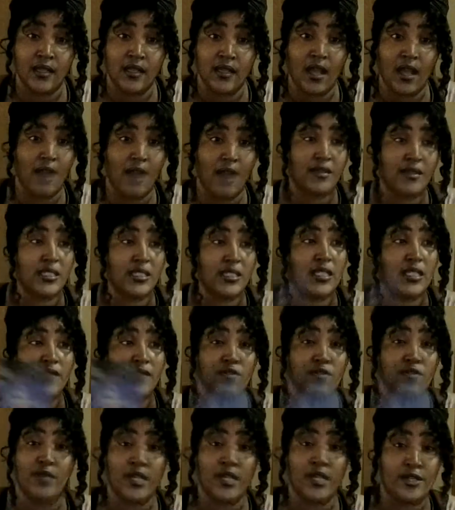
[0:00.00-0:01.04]
I receive
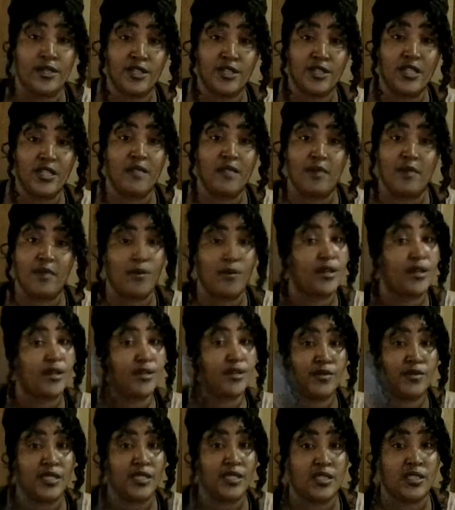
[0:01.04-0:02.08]
you energy, but we're
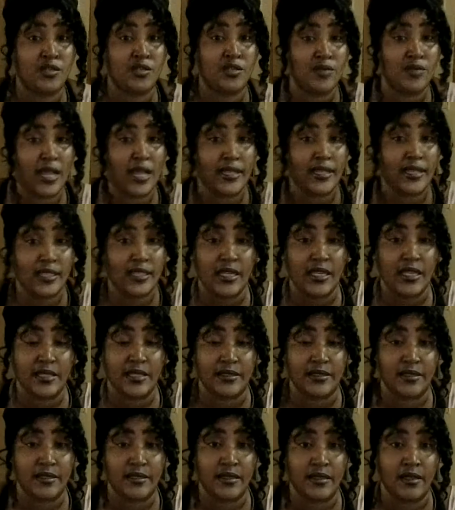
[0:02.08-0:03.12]
using you like
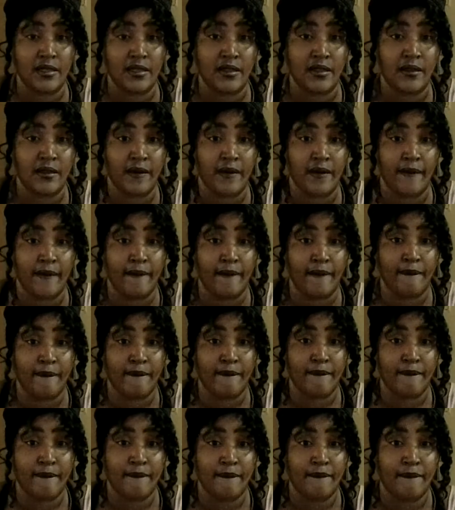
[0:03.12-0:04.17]
this.
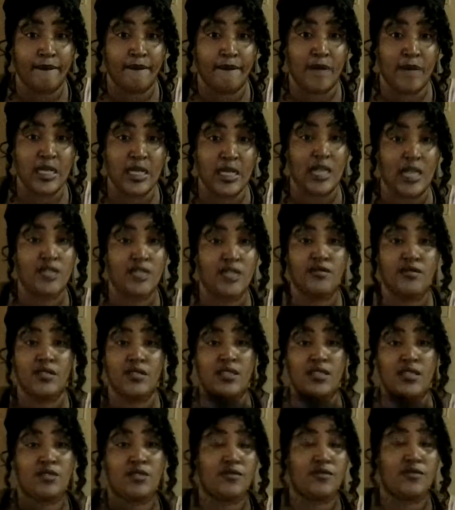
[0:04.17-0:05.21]
We're not
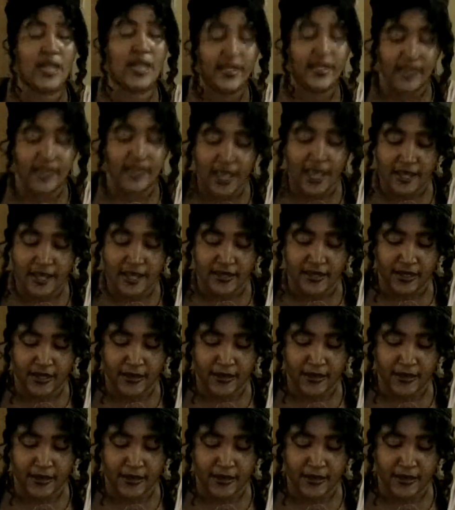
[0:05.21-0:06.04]
using you like that.